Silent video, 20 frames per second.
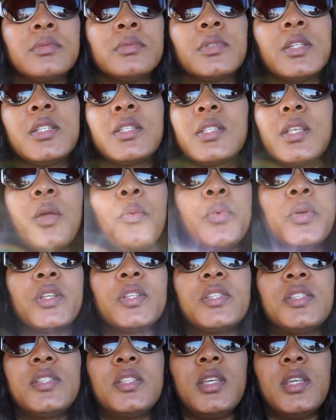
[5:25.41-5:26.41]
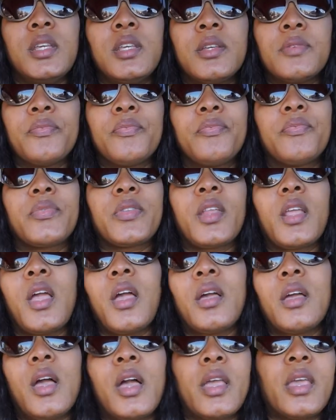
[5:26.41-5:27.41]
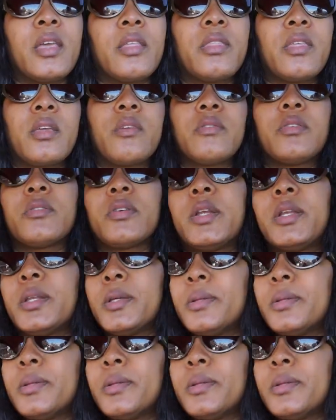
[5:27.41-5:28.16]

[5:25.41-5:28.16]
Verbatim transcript: There's something with a C. I can't think of it right